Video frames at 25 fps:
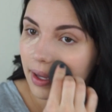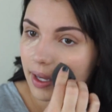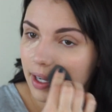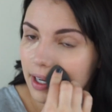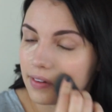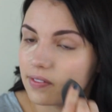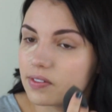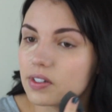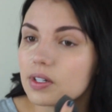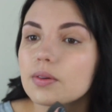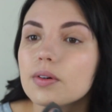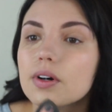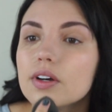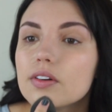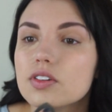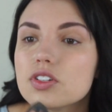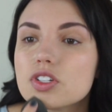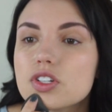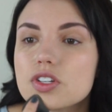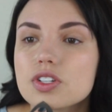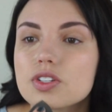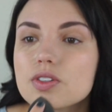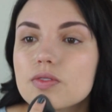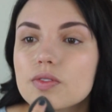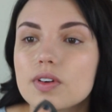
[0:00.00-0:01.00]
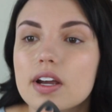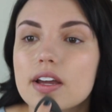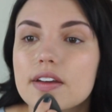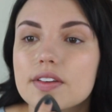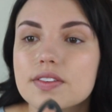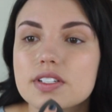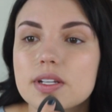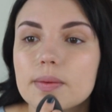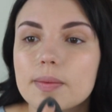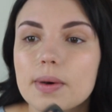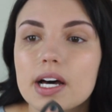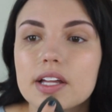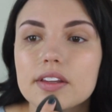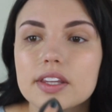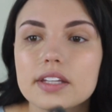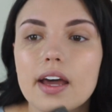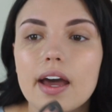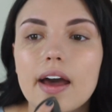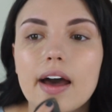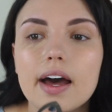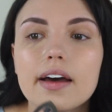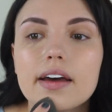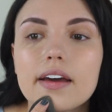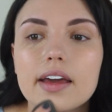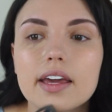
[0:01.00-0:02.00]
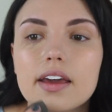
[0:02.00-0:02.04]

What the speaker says: everyone just raves about that,